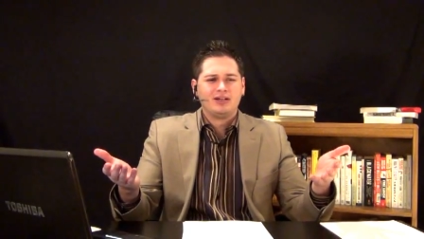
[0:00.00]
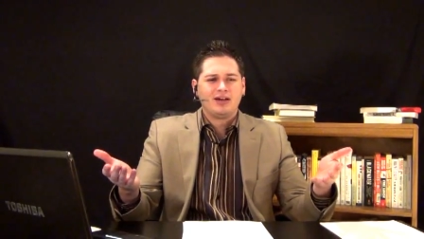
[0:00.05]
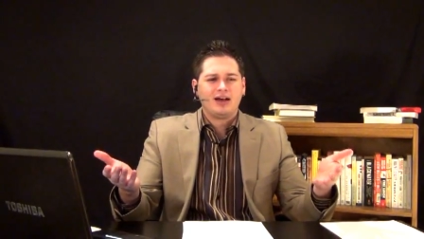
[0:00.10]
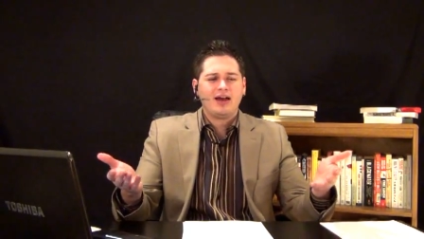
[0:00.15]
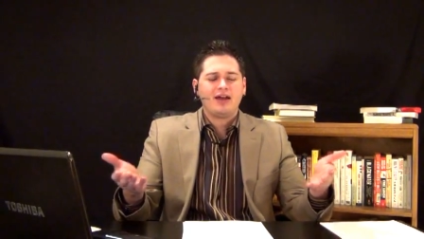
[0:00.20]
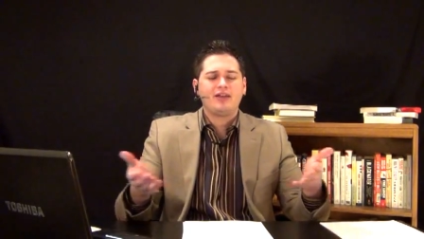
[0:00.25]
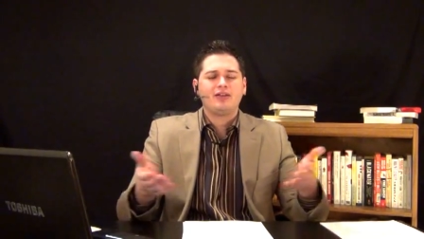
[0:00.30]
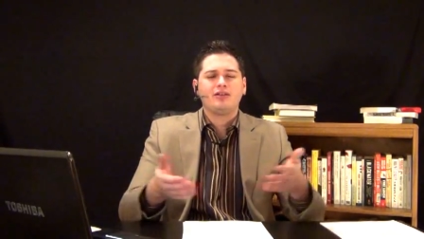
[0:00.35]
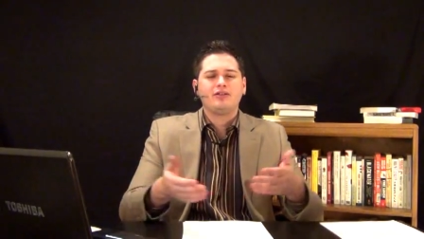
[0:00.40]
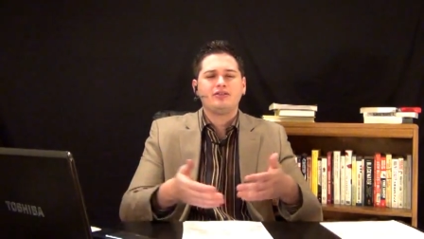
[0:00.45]

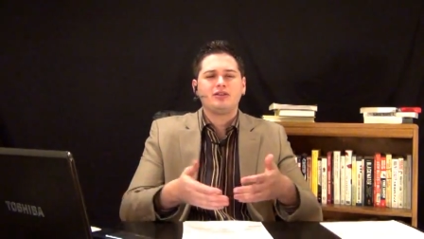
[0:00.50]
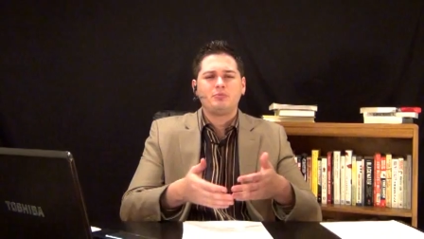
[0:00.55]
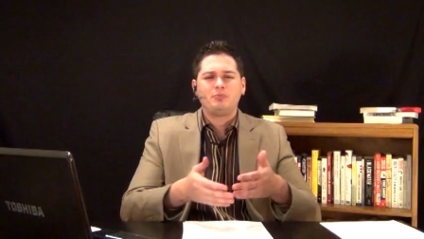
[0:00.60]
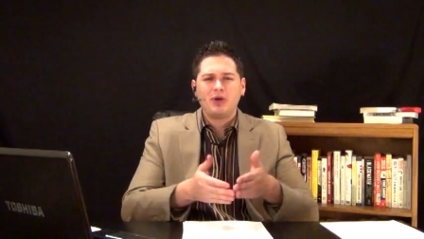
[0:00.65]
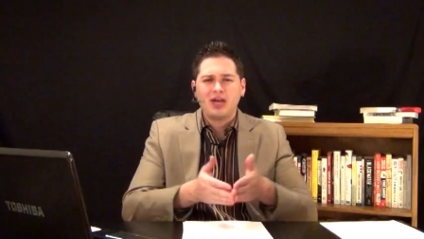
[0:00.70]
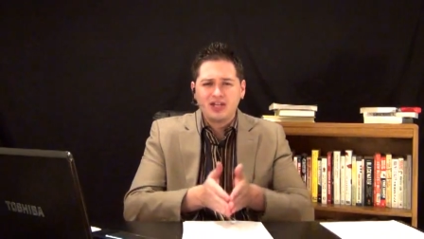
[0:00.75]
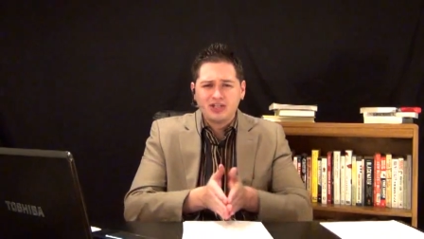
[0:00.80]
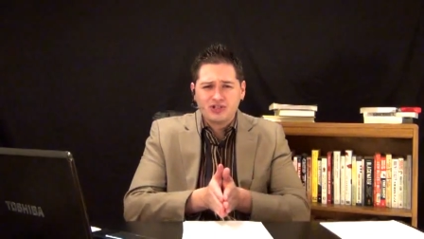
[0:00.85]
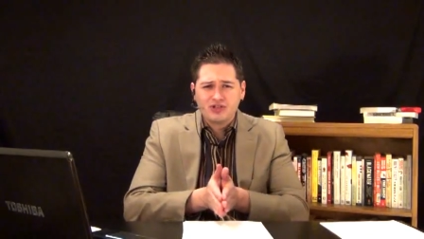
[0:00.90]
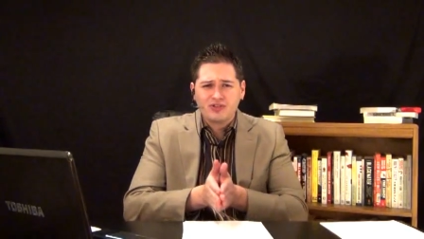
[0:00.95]
And the
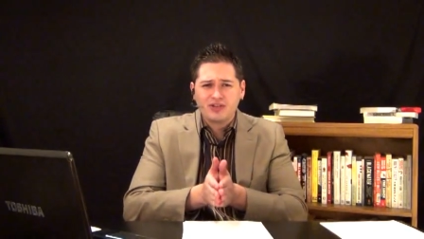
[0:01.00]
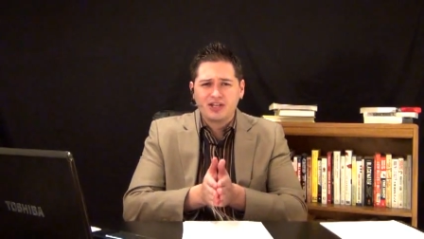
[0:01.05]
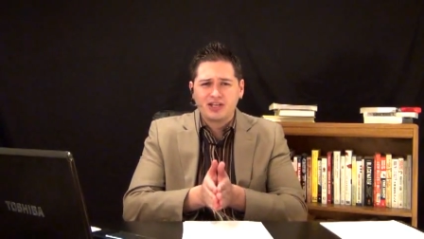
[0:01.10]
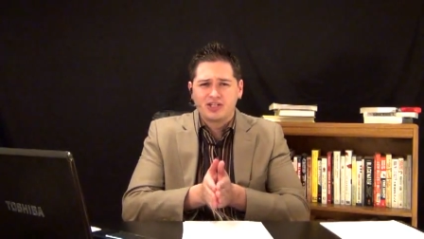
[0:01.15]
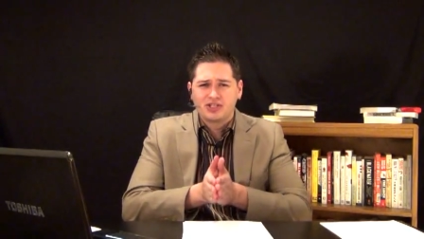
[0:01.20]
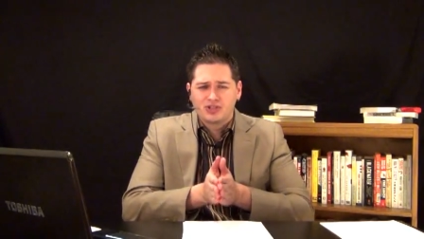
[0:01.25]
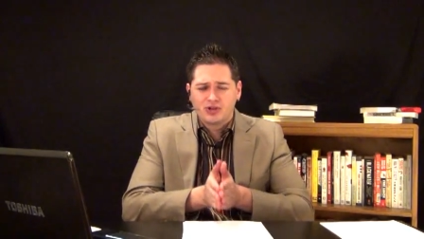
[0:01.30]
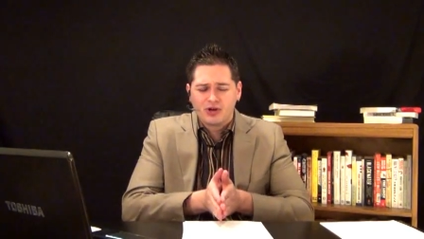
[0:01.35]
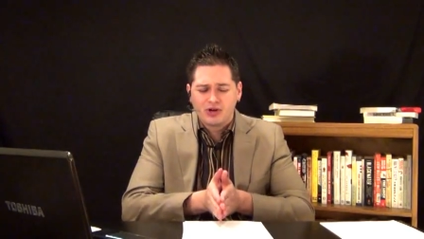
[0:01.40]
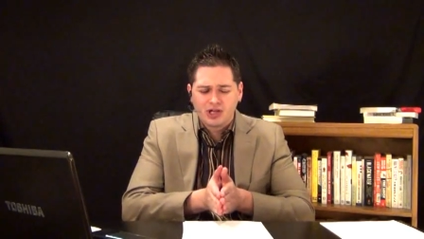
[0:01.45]
picture that
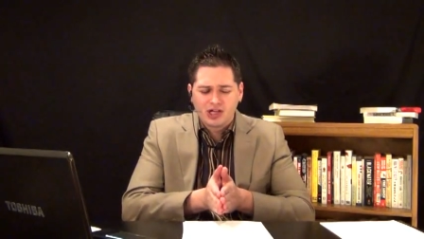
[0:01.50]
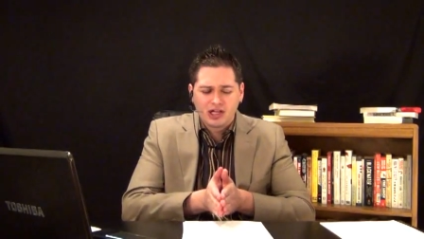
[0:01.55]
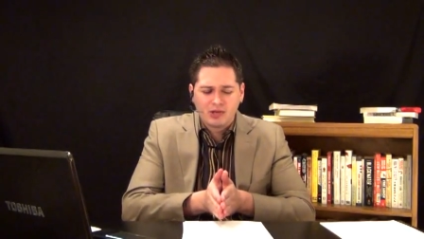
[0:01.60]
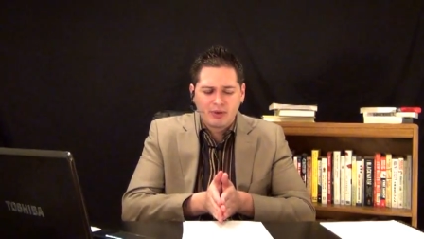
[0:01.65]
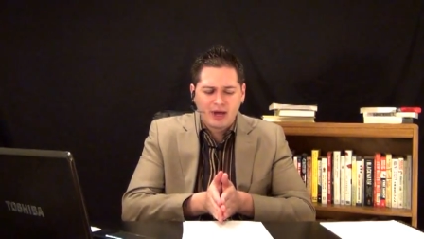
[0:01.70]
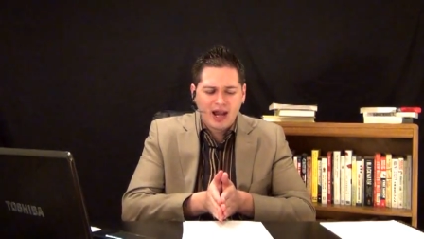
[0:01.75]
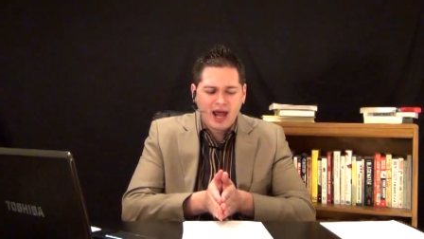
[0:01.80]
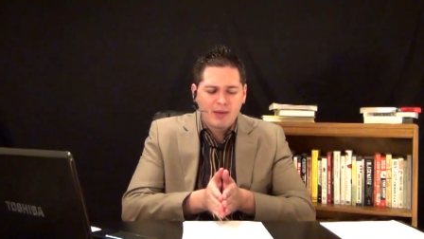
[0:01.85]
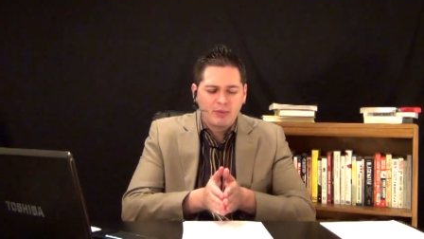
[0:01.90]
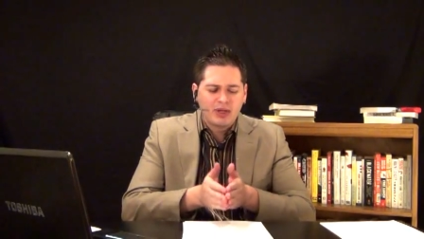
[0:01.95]
he's talking
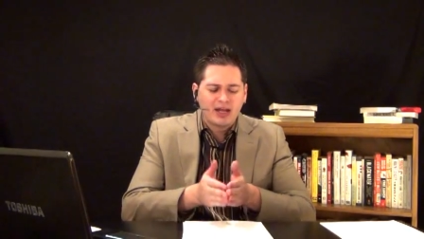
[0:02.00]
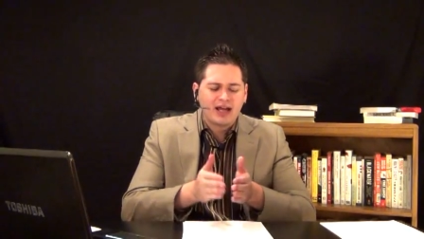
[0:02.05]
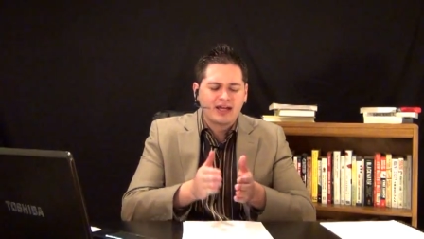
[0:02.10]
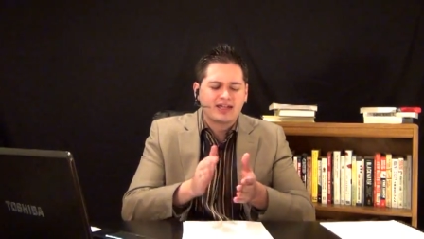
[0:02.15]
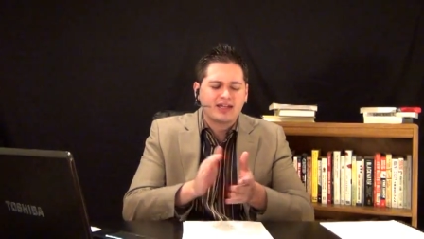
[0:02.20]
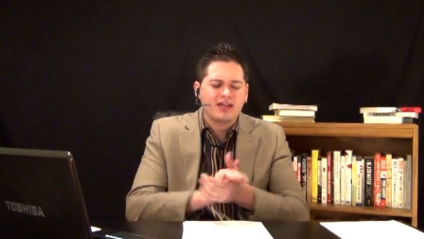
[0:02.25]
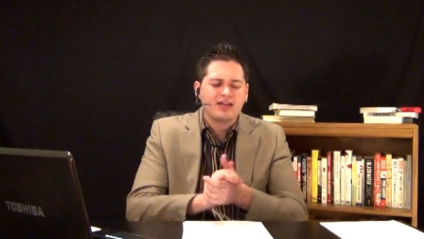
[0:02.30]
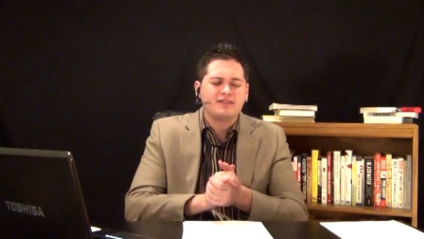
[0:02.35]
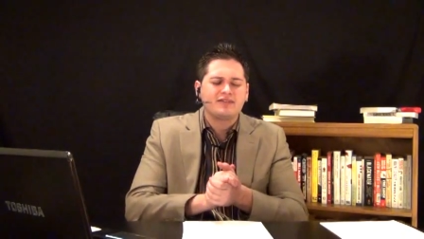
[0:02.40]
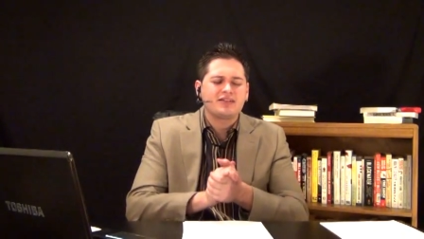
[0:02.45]
about, I mean, I
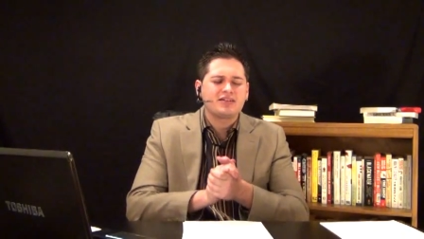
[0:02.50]
can't,